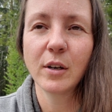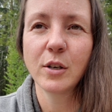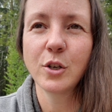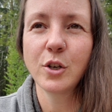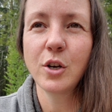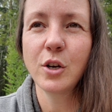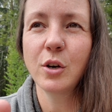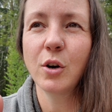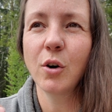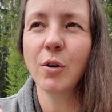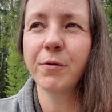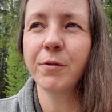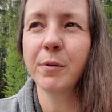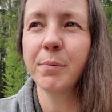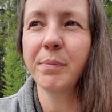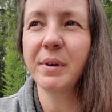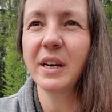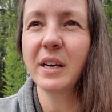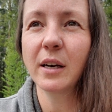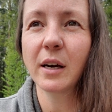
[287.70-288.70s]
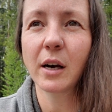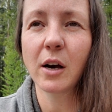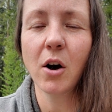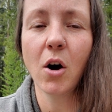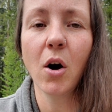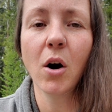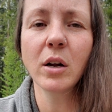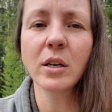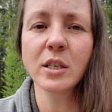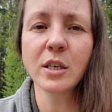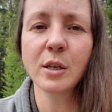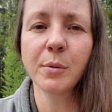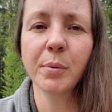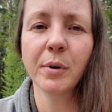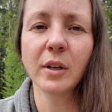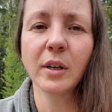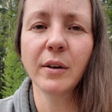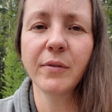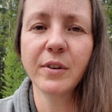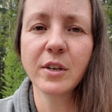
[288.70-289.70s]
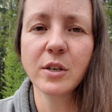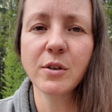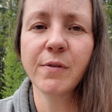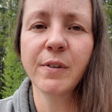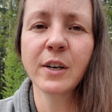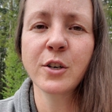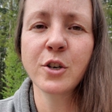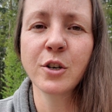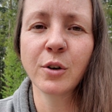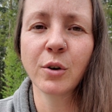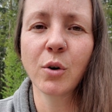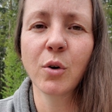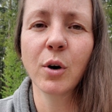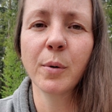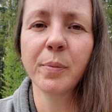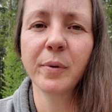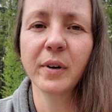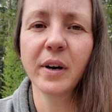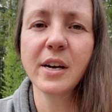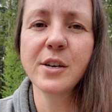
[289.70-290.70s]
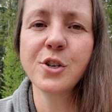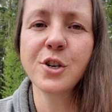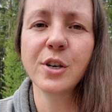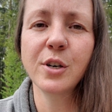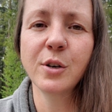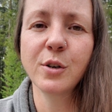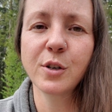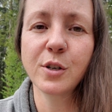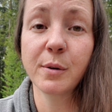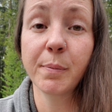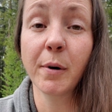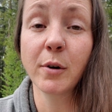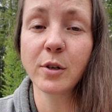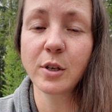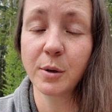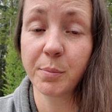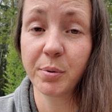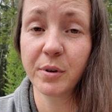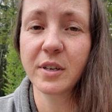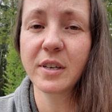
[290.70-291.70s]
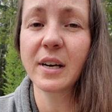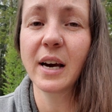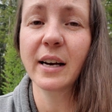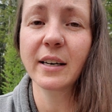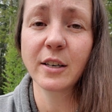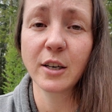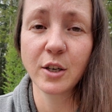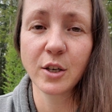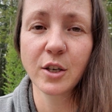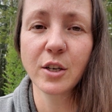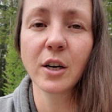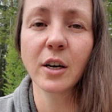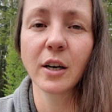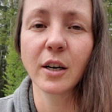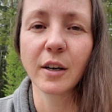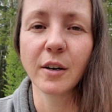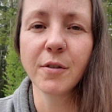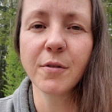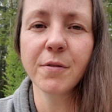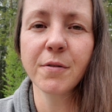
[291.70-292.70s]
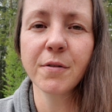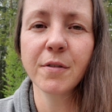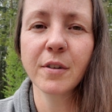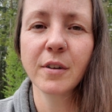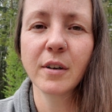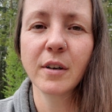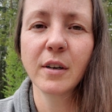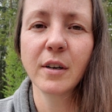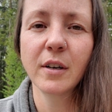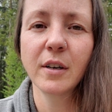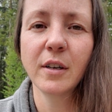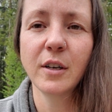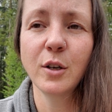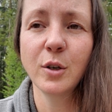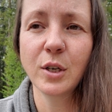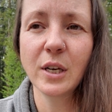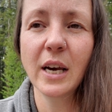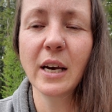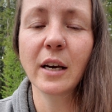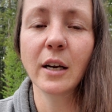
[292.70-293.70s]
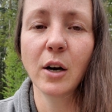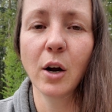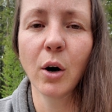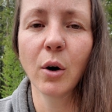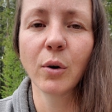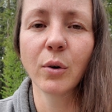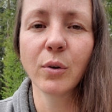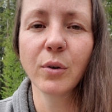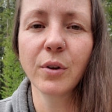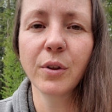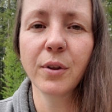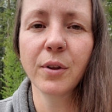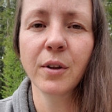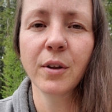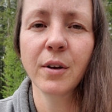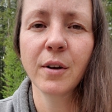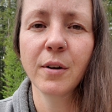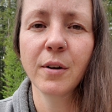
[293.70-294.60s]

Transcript: So you go from being a constable of this fictional corporation who's supposed to protect and serve, you take an oath,